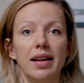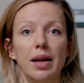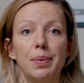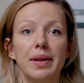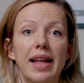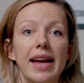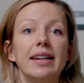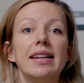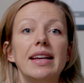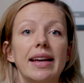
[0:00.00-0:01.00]
it will
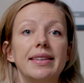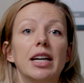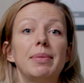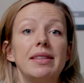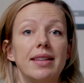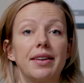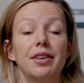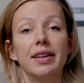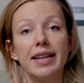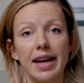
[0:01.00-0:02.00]
likely end up with
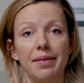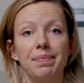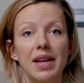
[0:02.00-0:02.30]
clutter again.